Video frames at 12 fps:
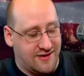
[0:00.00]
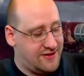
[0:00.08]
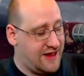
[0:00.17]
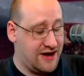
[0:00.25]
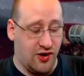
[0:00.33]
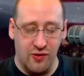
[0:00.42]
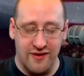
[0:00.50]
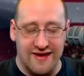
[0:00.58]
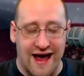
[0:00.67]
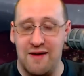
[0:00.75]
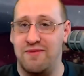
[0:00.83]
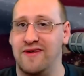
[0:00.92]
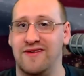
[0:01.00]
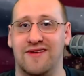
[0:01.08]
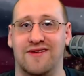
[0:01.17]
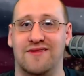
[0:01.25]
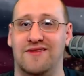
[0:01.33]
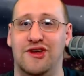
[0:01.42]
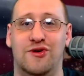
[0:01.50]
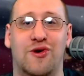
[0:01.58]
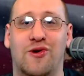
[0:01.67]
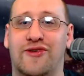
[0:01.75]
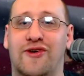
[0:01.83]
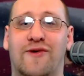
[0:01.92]
It always happens. You
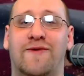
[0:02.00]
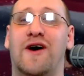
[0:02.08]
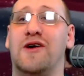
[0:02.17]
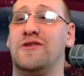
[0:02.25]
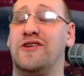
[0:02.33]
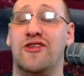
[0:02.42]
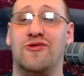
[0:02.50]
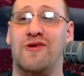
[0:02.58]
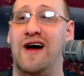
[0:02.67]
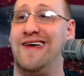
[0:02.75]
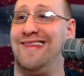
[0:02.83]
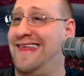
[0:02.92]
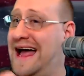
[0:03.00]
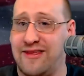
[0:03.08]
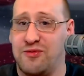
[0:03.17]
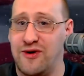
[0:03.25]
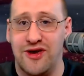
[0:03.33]
go so far to the right, that's where